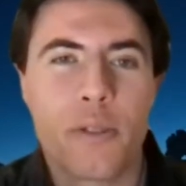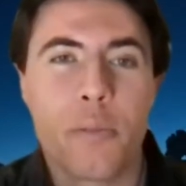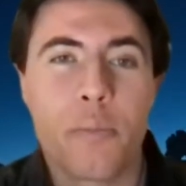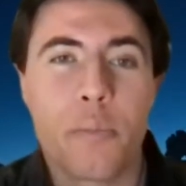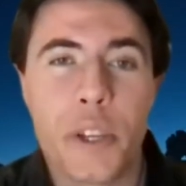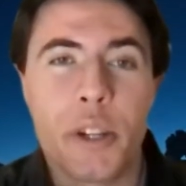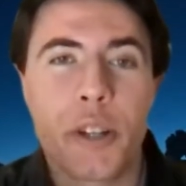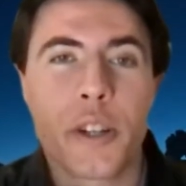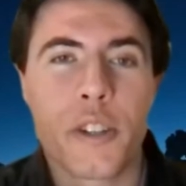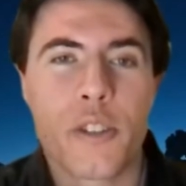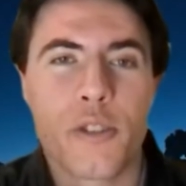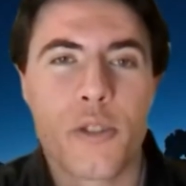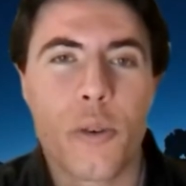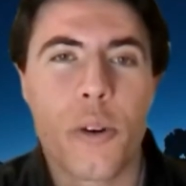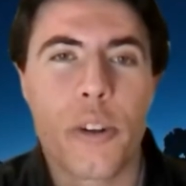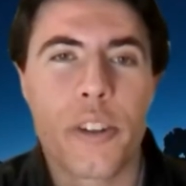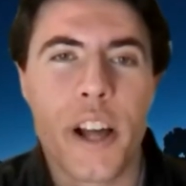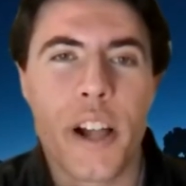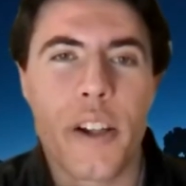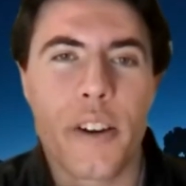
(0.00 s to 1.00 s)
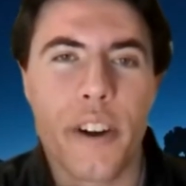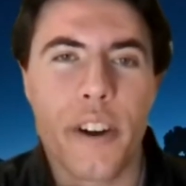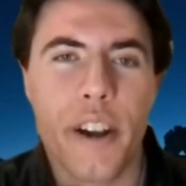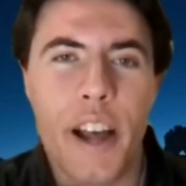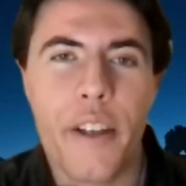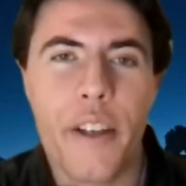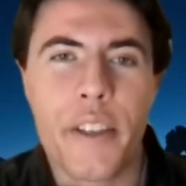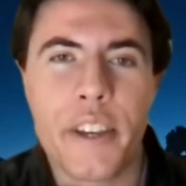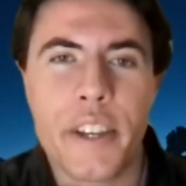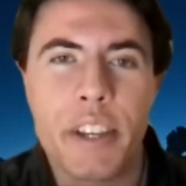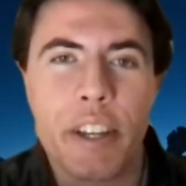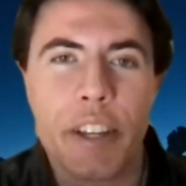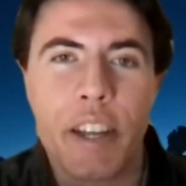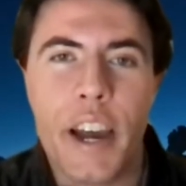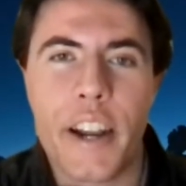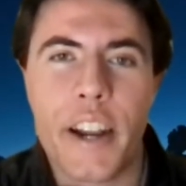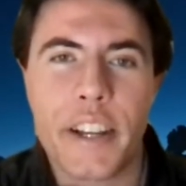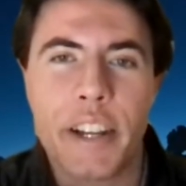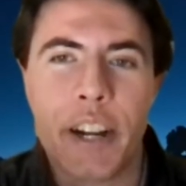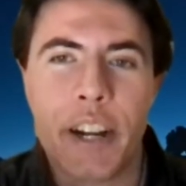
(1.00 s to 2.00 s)
being a good storyteller and how they can
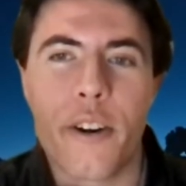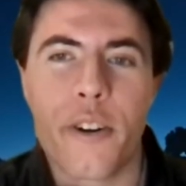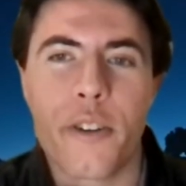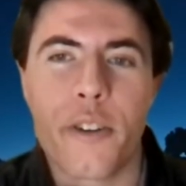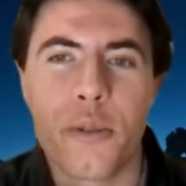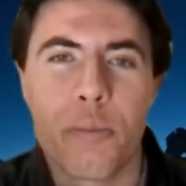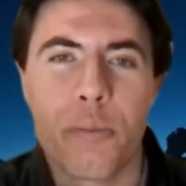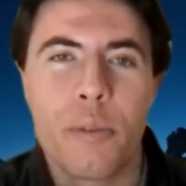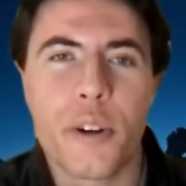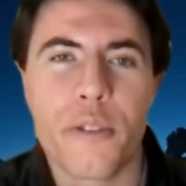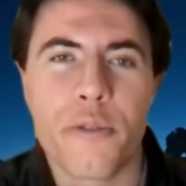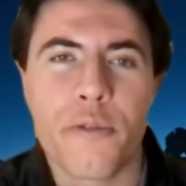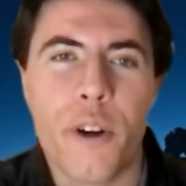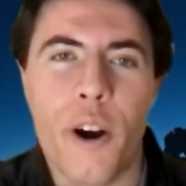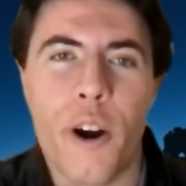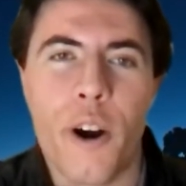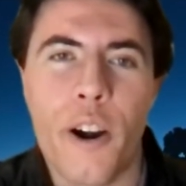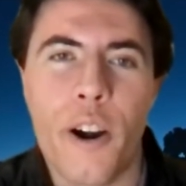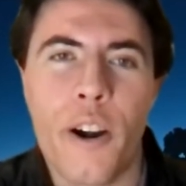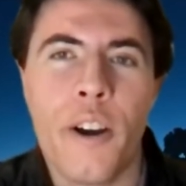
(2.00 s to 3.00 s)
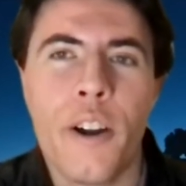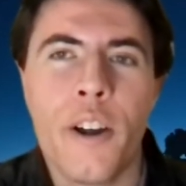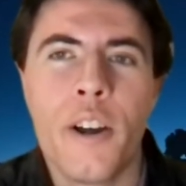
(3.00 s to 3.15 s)
kind of carry you pretty far